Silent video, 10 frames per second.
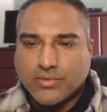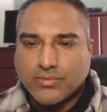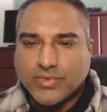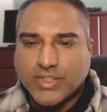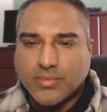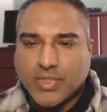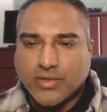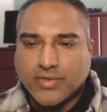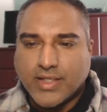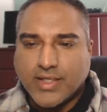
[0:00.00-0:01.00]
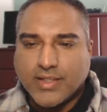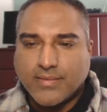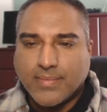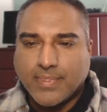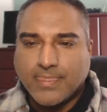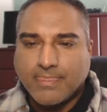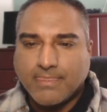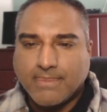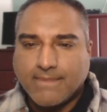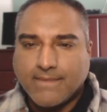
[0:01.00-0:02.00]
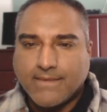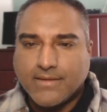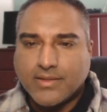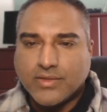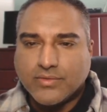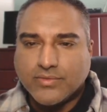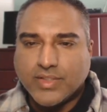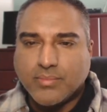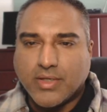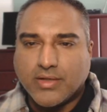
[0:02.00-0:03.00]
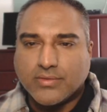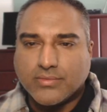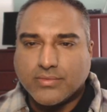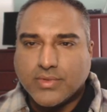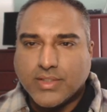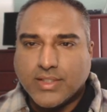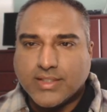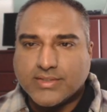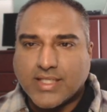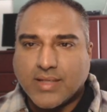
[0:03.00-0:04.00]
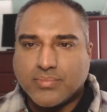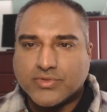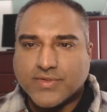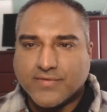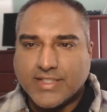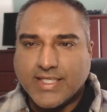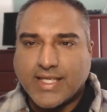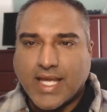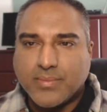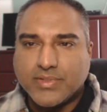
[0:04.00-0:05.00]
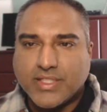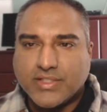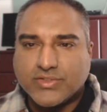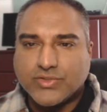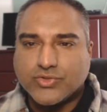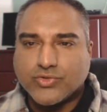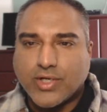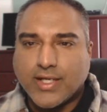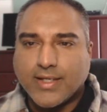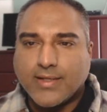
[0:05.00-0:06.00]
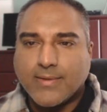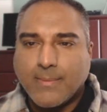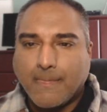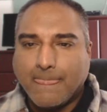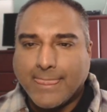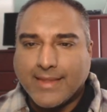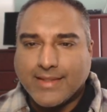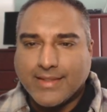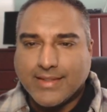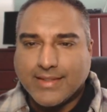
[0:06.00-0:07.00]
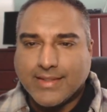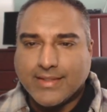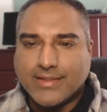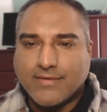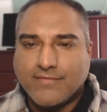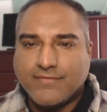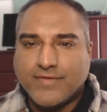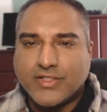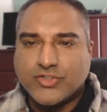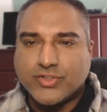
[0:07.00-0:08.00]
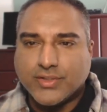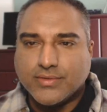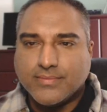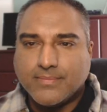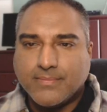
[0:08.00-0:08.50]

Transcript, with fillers: Read about that. Read about examples of decapitation strike in fiction.